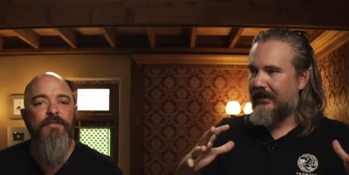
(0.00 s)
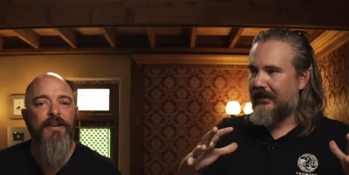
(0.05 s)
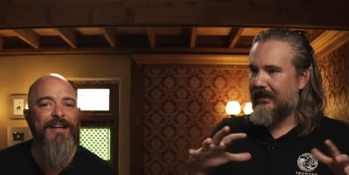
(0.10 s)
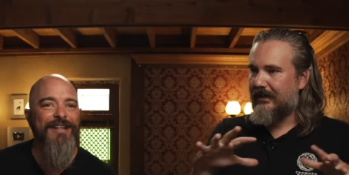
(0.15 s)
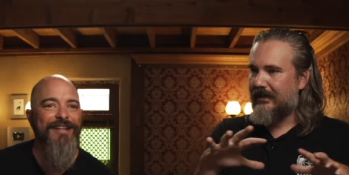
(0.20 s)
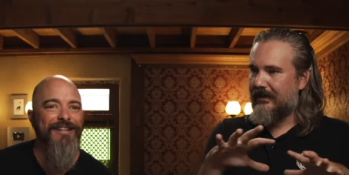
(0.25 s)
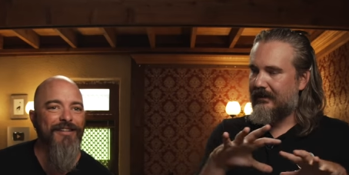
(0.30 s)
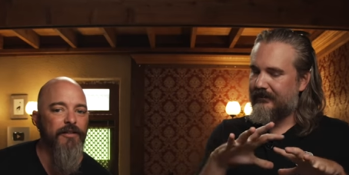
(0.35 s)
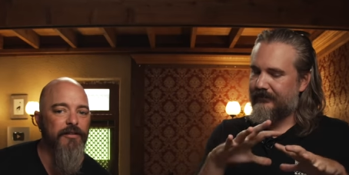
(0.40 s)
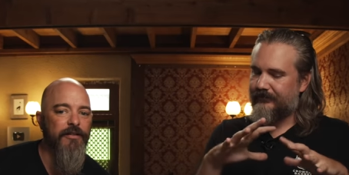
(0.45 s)
Speaker 1: If I
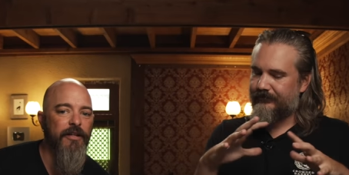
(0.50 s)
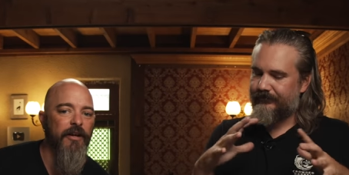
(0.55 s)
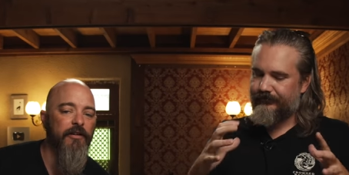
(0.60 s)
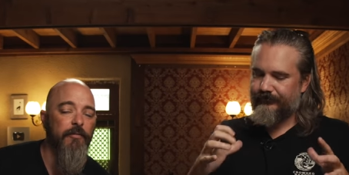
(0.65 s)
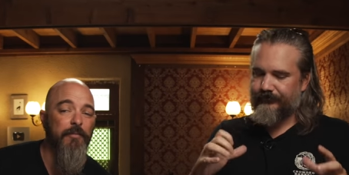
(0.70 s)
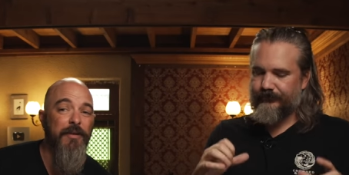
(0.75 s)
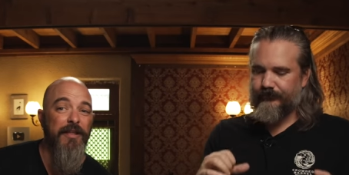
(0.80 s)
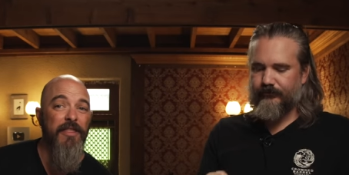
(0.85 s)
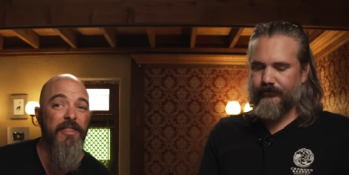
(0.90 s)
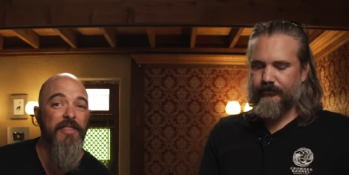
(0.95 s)
had to narrow it down,
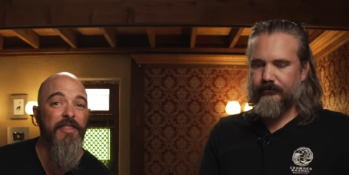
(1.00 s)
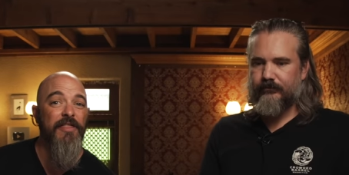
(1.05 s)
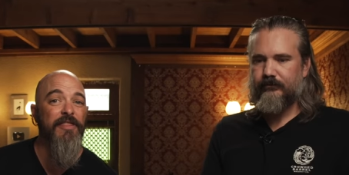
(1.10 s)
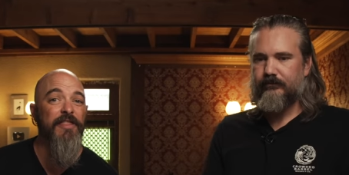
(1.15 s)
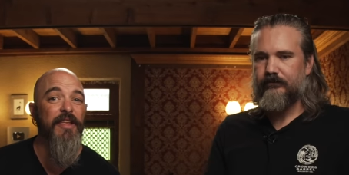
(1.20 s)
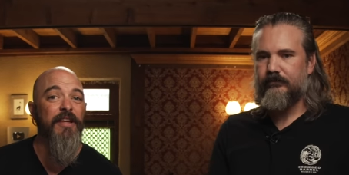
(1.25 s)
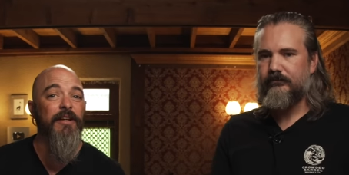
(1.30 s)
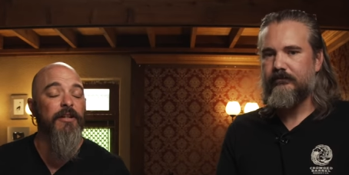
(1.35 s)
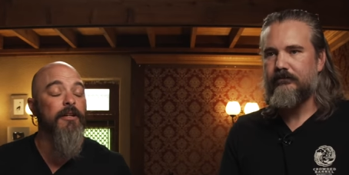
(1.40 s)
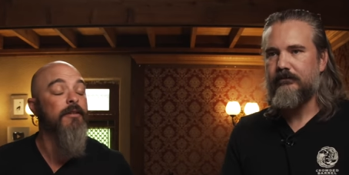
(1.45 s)
it would be
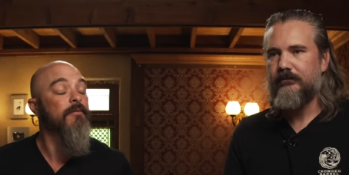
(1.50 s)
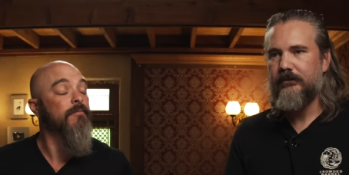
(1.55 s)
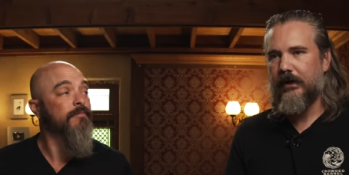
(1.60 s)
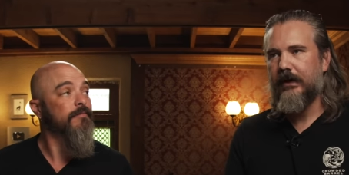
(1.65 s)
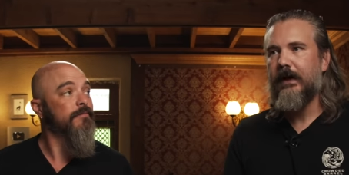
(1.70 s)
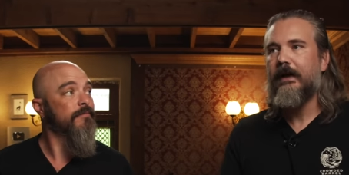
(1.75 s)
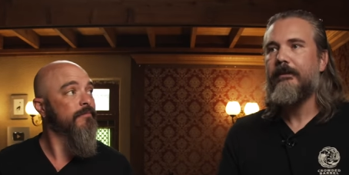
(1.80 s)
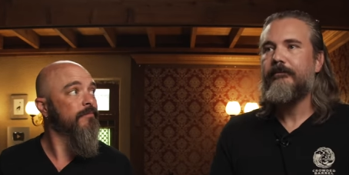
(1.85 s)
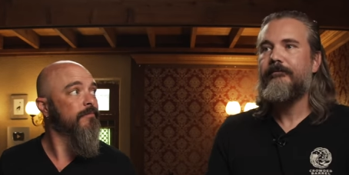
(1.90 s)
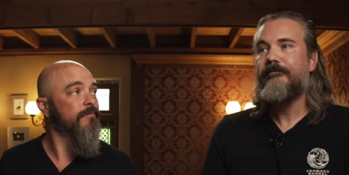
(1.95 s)
thinner. Okay.